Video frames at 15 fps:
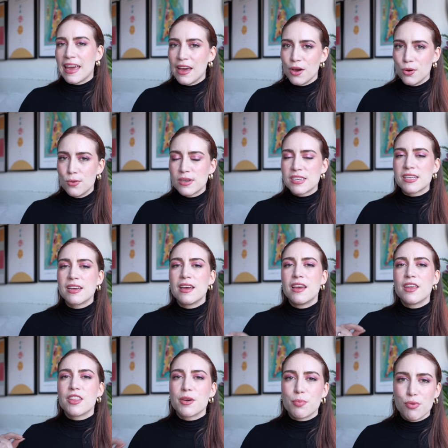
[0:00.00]
out
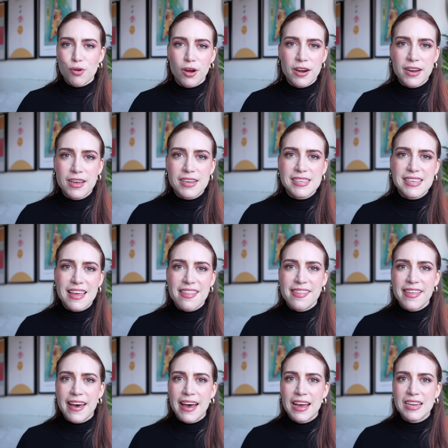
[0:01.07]
the products
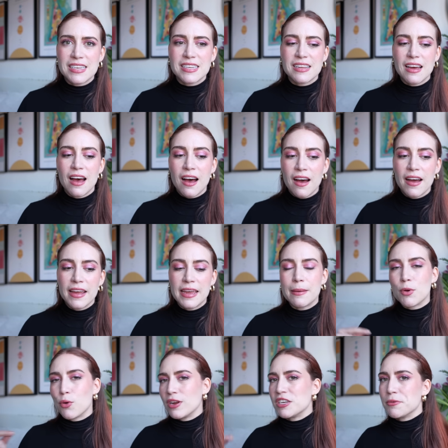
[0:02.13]
that I am
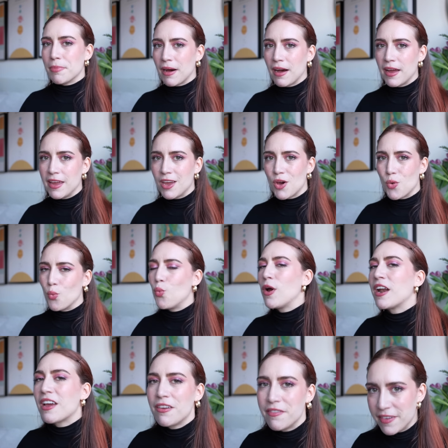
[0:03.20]
going to buy when
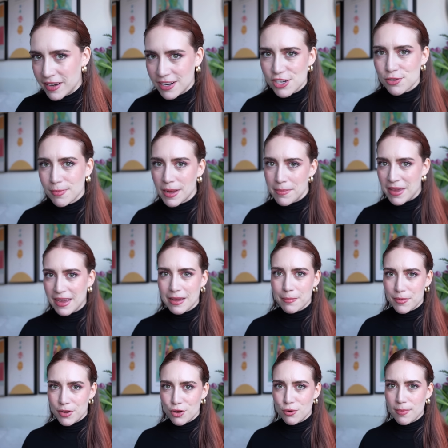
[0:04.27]
I finish my makeup
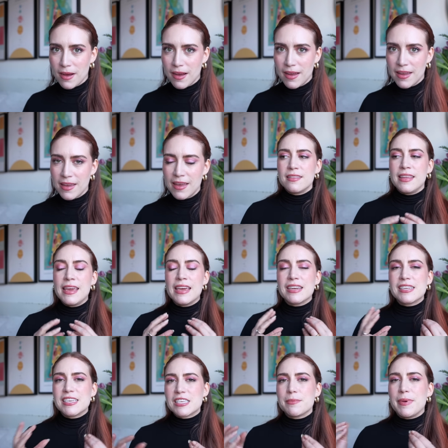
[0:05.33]
no buy. The
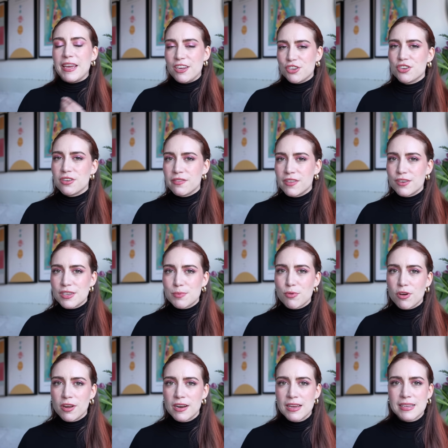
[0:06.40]
anticipation of those
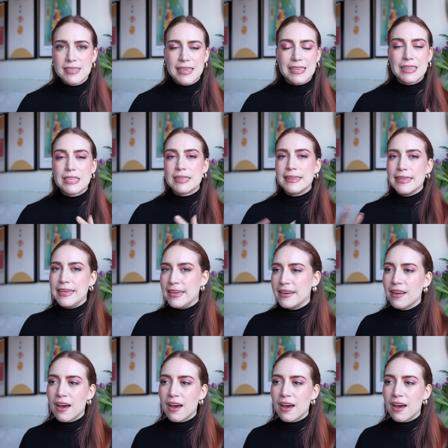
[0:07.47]
products, like the lead